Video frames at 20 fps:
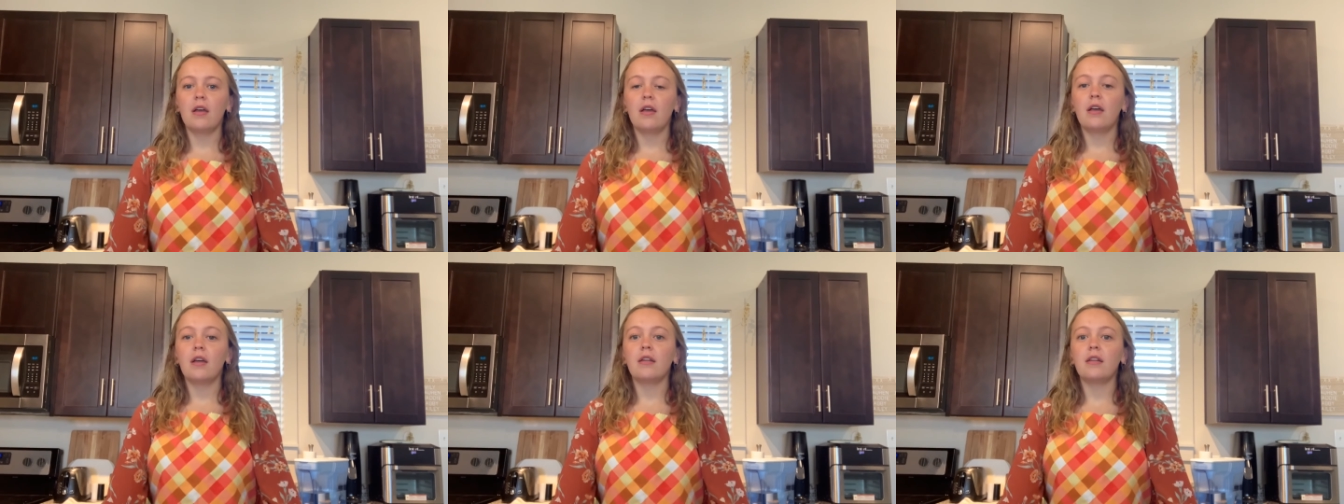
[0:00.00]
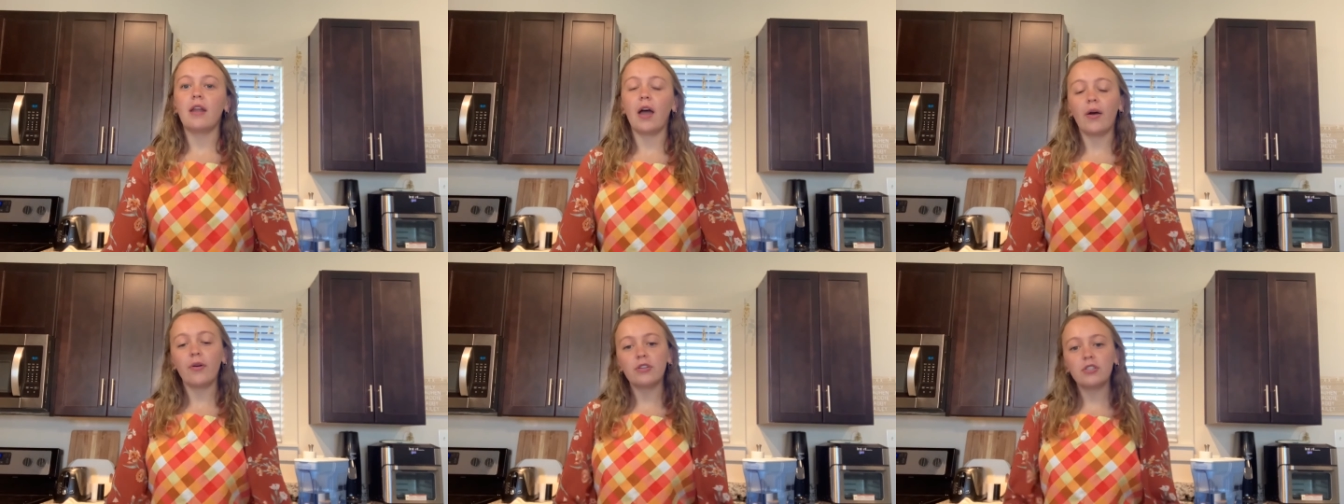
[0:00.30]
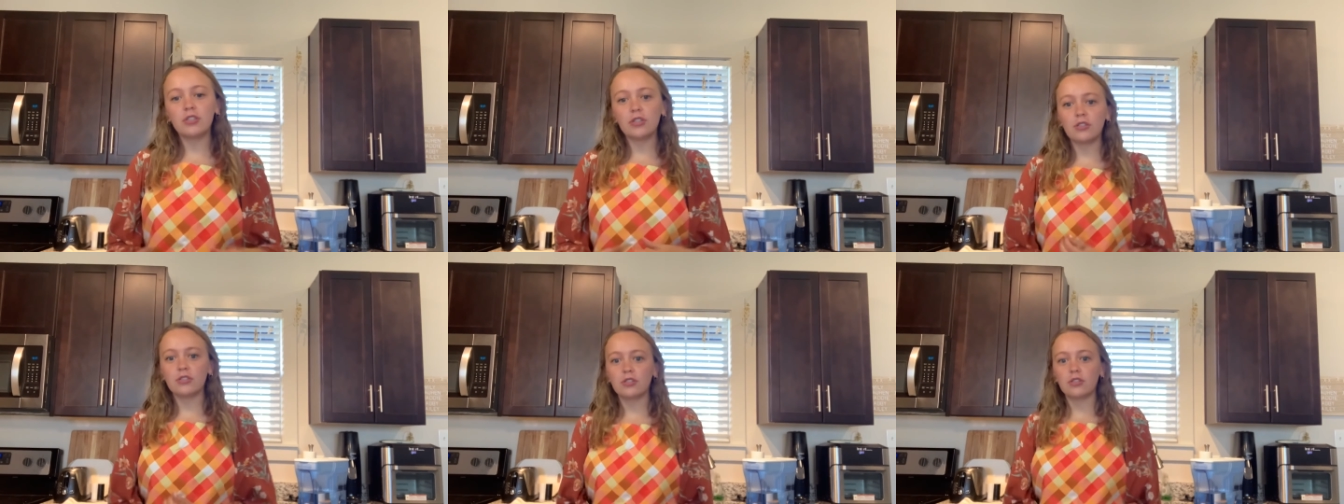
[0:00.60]
Now it's
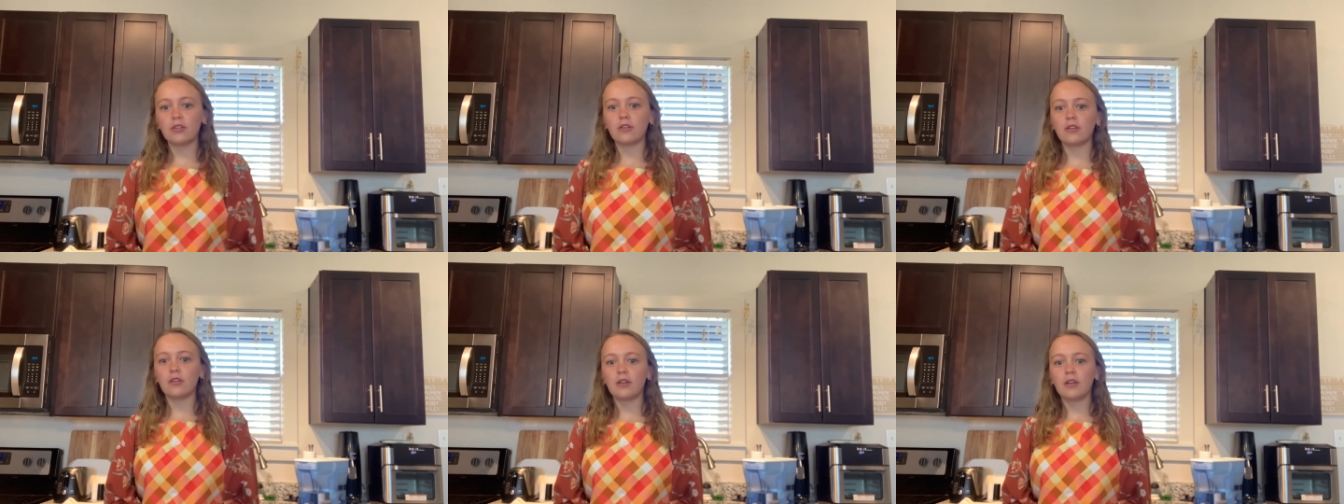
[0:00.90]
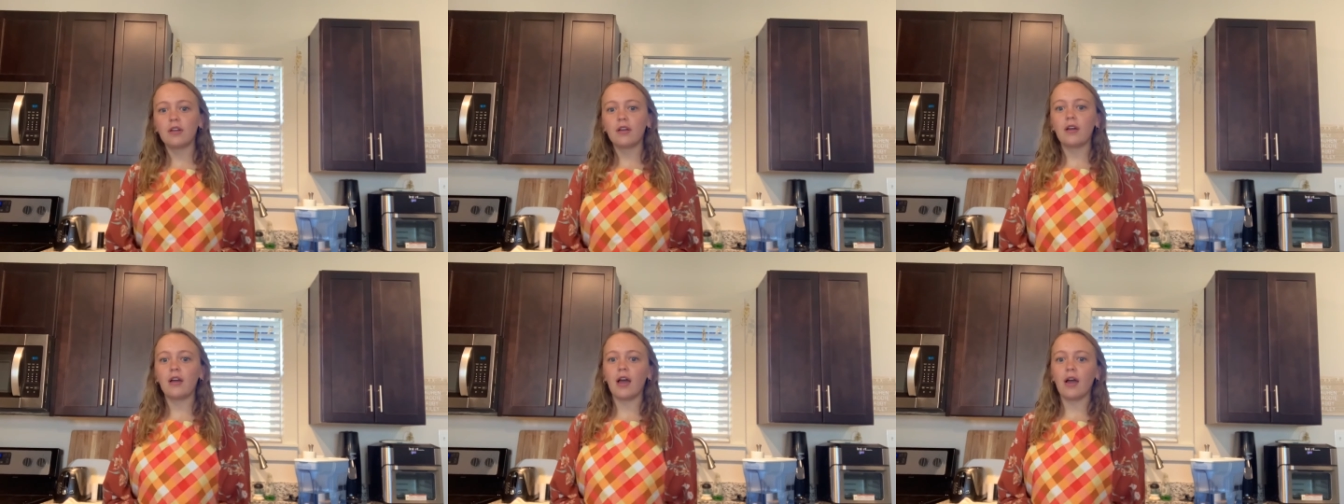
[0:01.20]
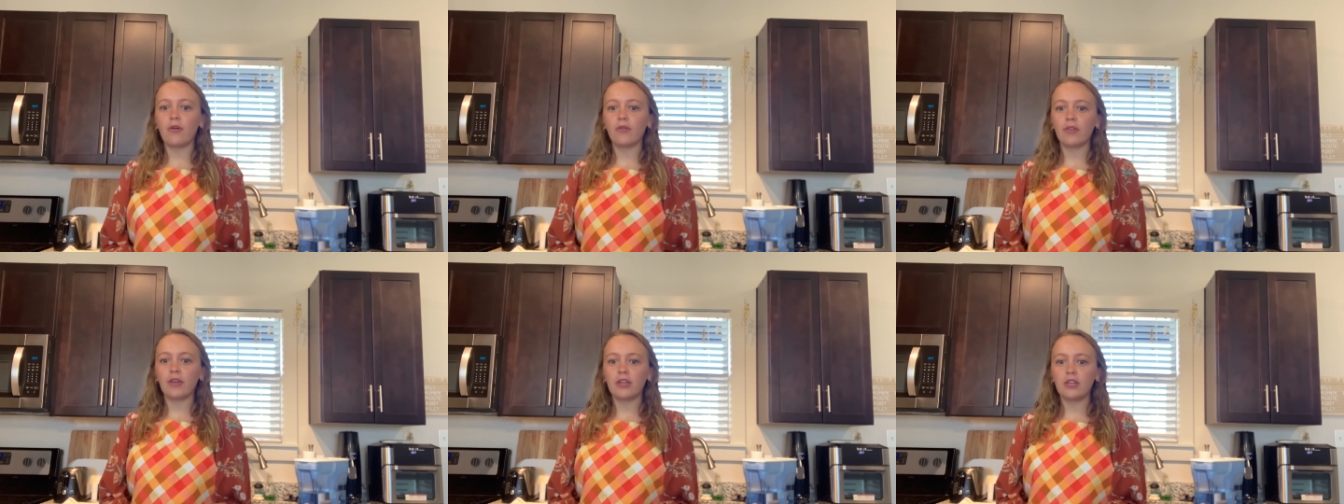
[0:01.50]
your turn. I
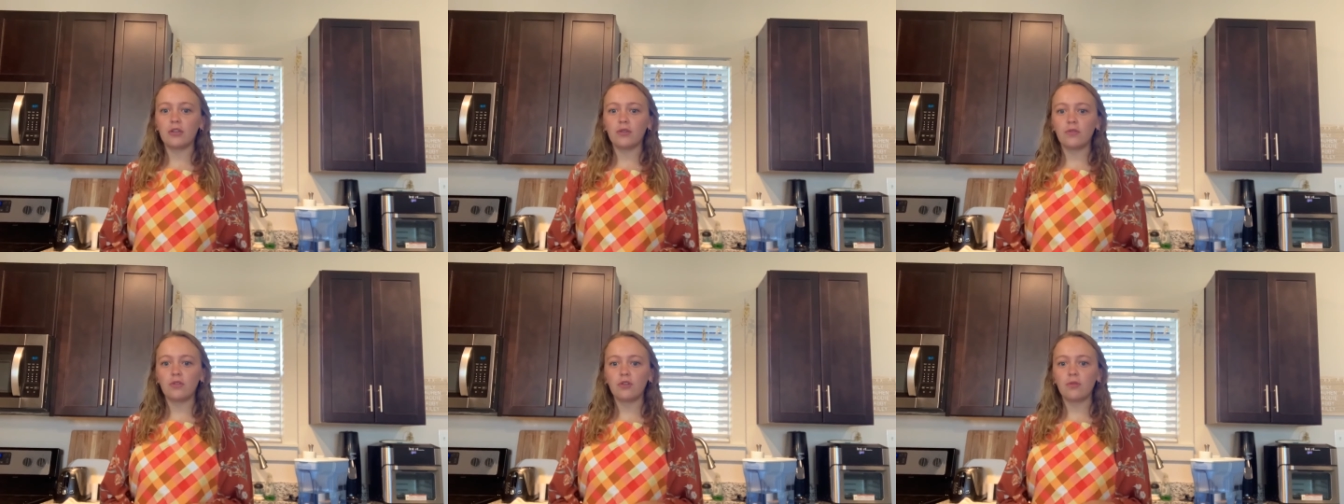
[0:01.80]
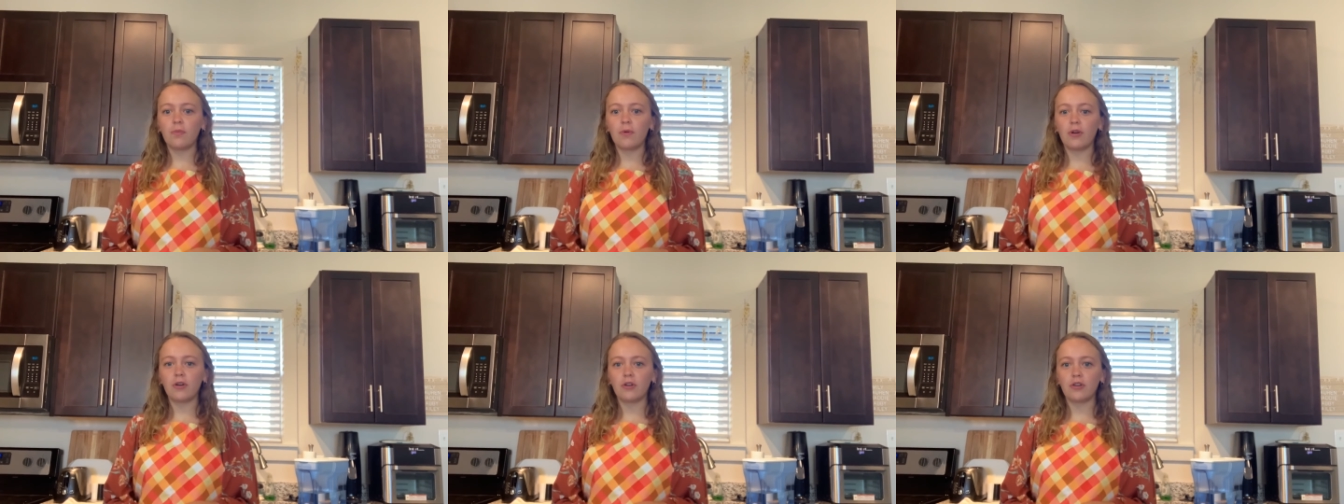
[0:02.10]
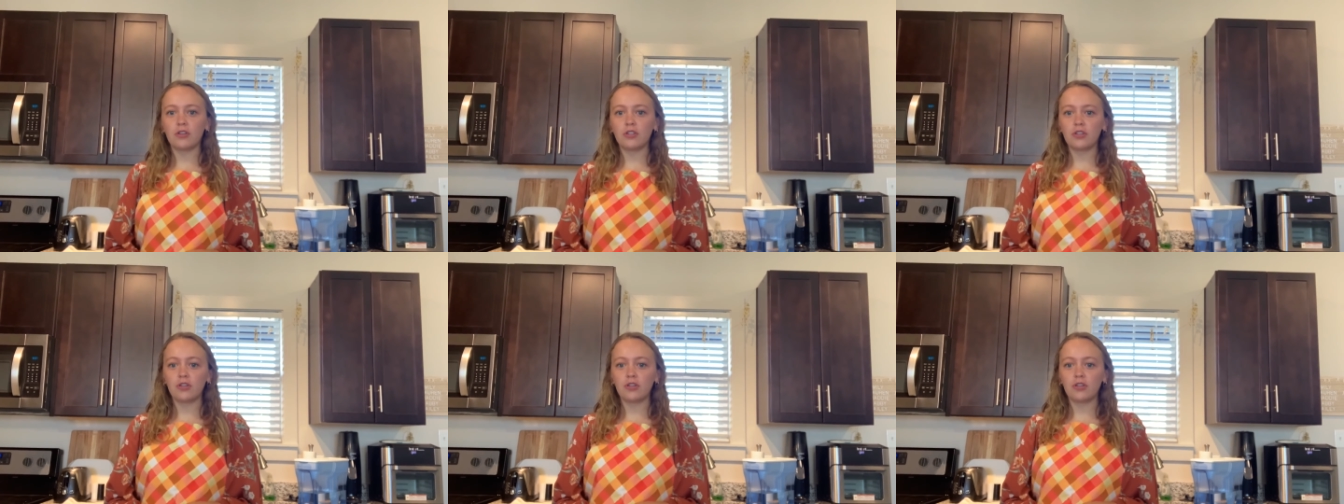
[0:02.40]
would like you and your partner to